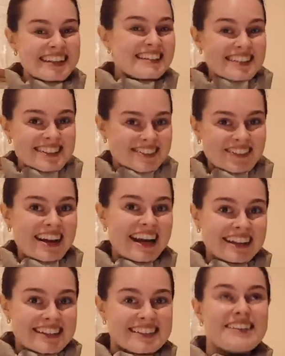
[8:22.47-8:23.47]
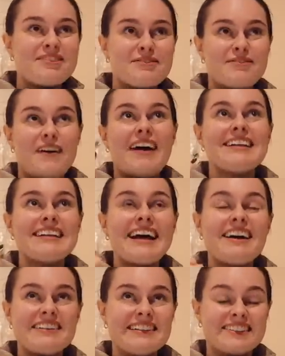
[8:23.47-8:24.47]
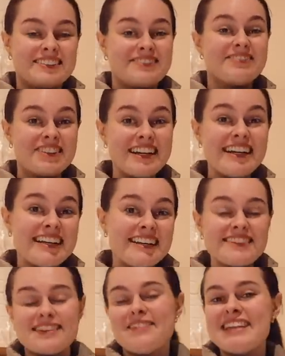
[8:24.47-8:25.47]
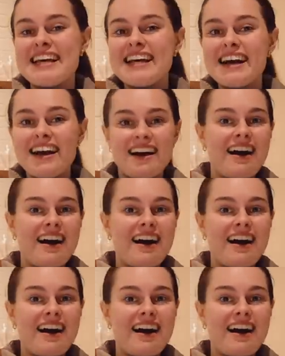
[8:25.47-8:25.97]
This is the reality of finding out you can re-eat something.